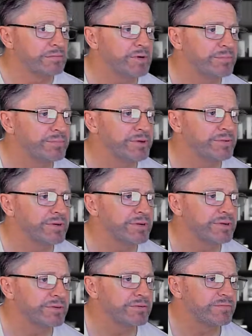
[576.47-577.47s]
My
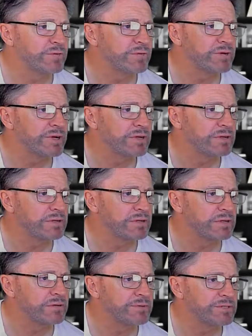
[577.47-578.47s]
bitrate
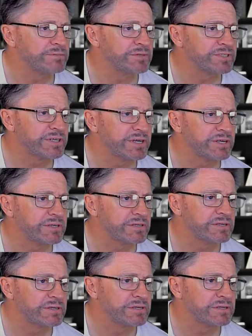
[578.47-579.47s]
49 kilobits per second.